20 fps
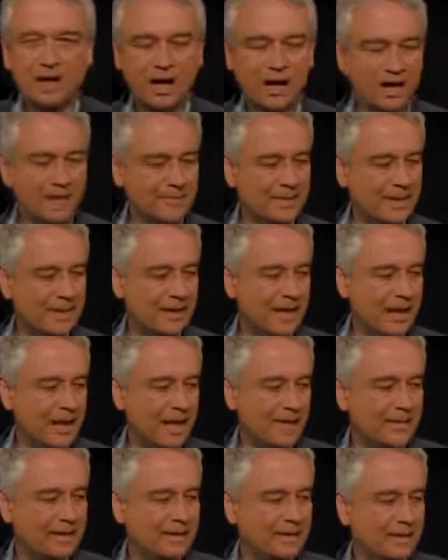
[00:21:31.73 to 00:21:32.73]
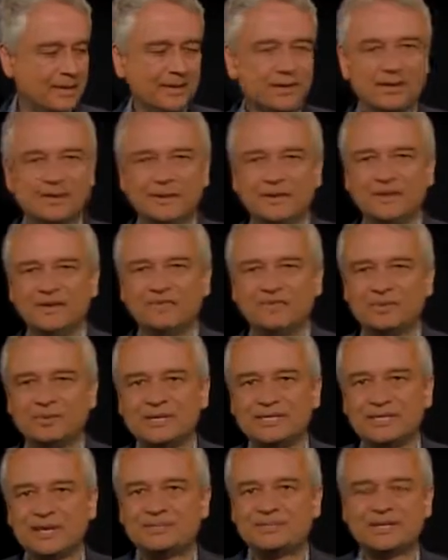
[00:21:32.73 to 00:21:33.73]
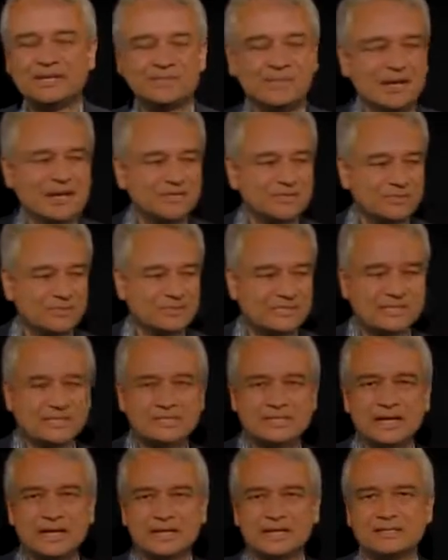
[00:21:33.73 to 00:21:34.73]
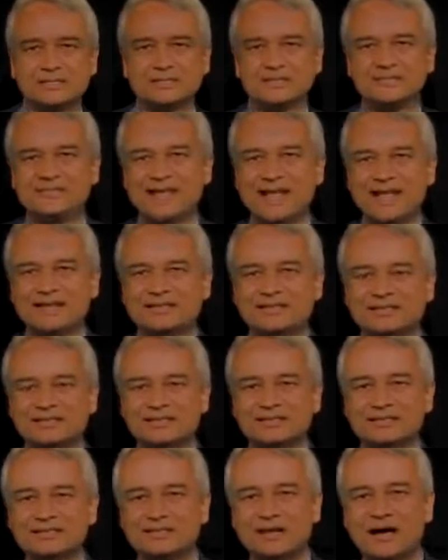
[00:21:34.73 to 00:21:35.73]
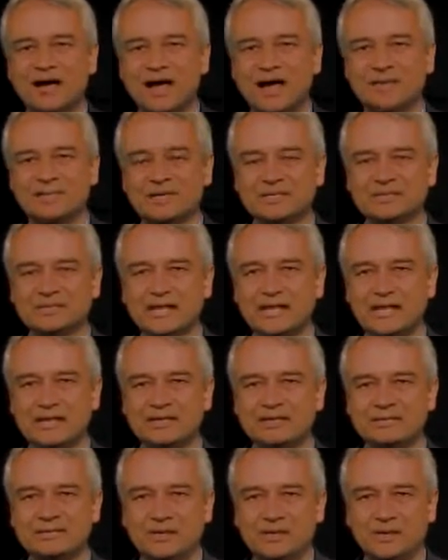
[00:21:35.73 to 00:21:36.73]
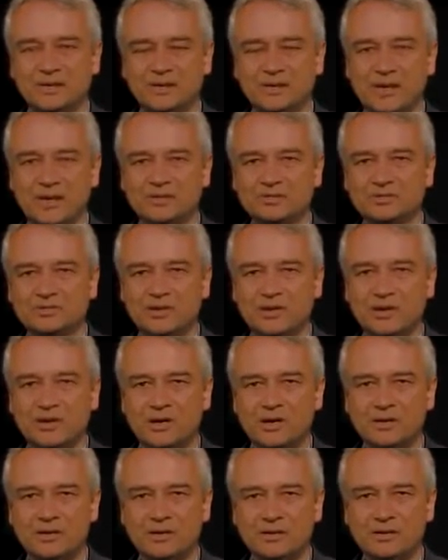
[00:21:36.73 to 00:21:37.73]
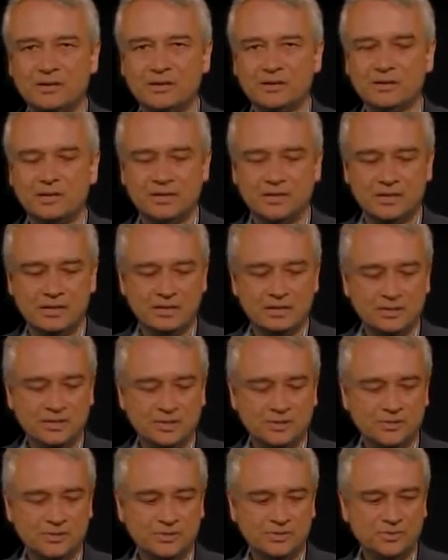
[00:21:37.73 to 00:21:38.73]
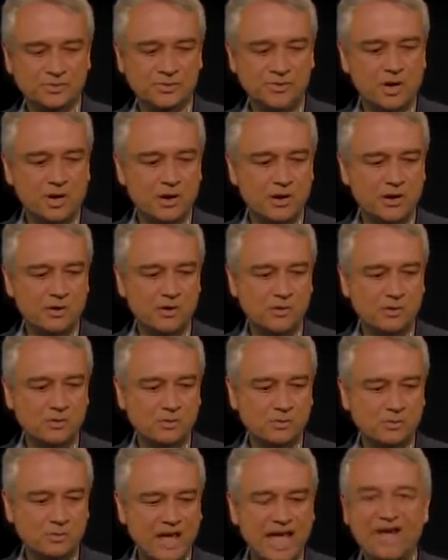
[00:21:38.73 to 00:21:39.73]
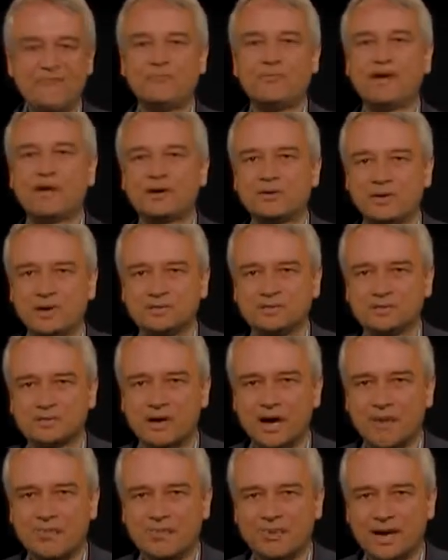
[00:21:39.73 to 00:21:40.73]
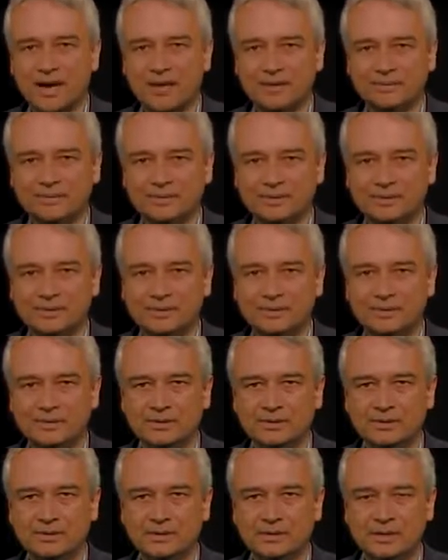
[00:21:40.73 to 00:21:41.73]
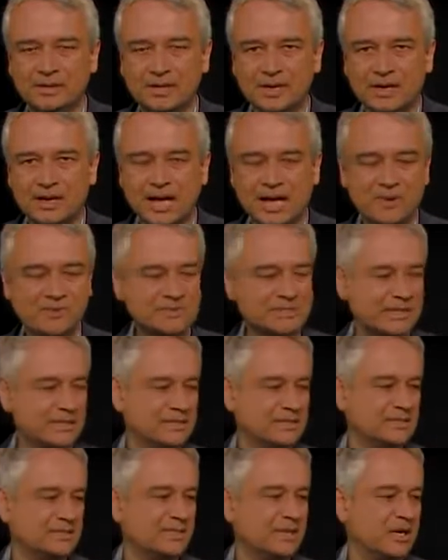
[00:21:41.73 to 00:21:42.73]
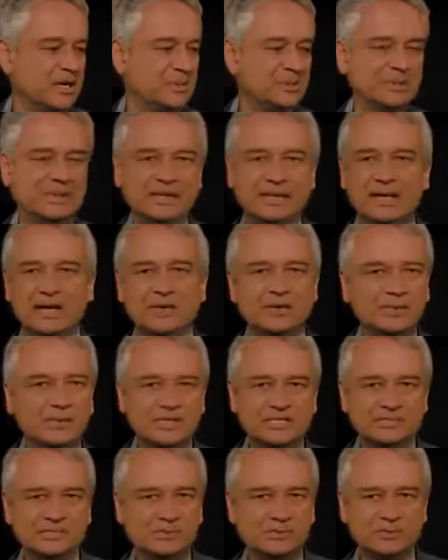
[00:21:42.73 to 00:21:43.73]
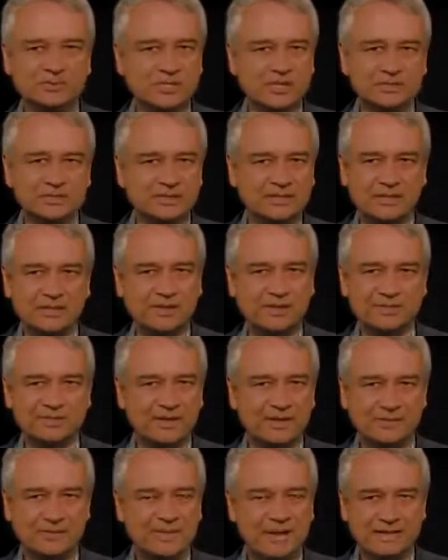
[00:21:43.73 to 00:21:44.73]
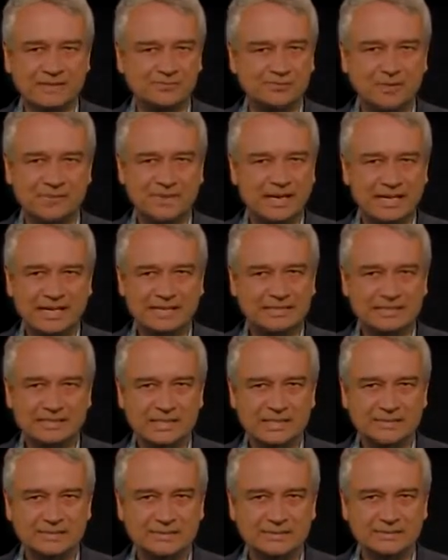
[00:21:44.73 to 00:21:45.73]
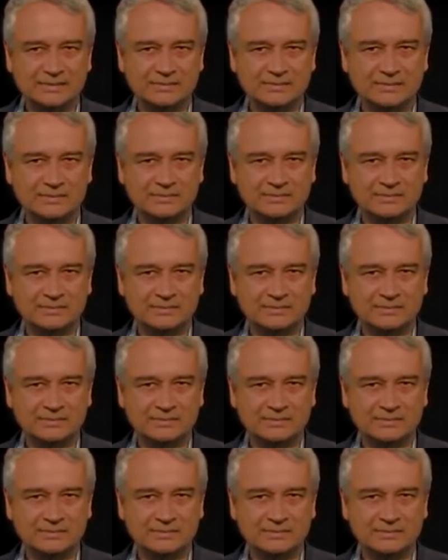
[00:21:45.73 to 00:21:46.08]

I mean, if 3 times 10 to the minus 14 seconds, if that's the time it takes an electron to go halfway across a copper atom, I would say this would be a completely unreasonable result, and the whole thing wouldn't make any sense.